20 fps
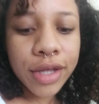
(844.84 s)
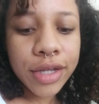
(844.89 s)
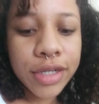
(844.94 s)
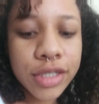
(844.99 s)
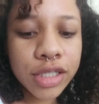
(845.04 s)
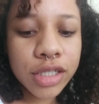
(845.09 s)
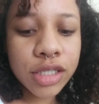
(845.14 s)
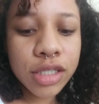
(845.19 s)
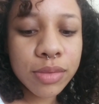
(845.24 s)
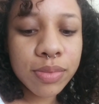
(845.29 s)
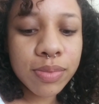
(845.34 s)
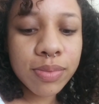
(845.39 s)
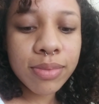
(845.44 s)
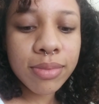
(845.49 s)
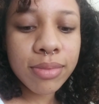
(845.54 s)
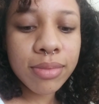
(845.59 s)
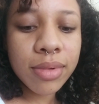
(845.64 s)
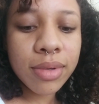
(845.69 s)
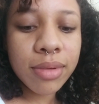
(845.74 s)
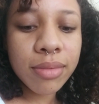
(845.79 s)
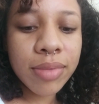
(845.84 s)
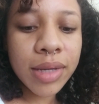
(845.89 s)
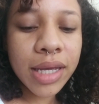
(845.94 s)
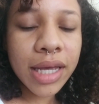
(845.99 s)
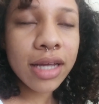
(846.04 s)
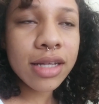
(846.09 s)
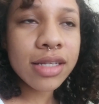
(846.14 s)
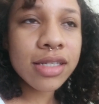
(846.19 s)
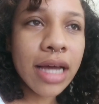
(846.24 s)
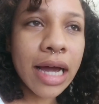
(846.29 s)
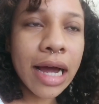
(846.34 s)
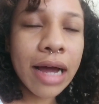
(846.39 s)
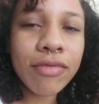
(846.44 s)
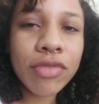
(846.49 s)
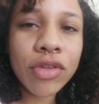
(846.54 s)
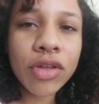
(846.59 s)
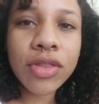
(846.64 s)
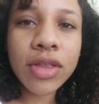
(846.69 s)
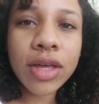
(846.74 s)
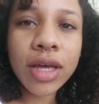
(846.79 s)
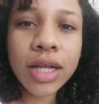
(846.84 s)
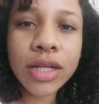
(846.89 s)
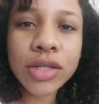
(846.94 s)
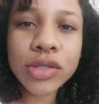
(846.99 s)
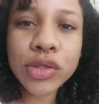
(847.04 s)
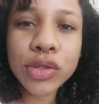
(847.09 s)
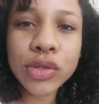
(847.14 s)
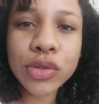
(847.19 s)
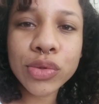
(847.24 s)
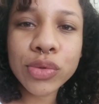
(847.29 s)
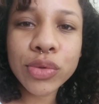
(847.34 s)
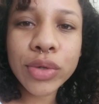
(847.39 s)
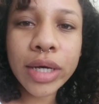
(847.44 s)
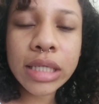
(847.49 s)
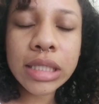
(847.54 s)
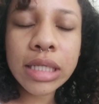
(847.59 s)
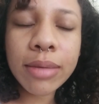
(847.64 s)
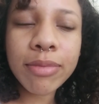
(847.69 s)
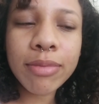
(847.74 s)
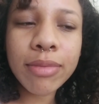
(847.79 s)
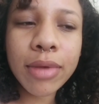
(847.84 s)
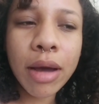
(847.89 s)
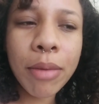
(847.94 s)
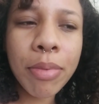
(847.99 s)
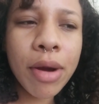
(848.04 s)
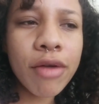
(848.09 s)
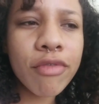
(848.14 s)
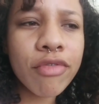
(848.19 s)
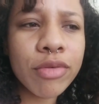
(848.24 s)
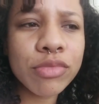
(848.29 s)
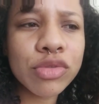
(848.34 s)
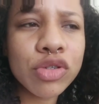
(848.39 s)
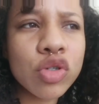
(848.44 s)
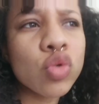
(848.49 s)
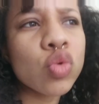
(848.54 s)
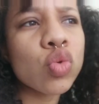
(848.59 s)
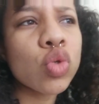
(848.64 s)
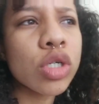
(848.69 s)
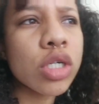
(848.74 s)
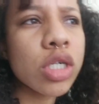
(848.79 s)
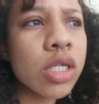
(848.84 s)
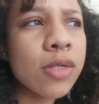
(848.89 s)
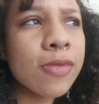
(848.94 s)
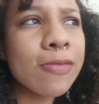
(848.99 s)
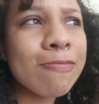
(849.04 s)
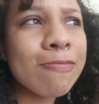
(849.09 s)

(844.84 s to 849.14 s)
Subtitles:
just because I have nothing else to do except apart from school.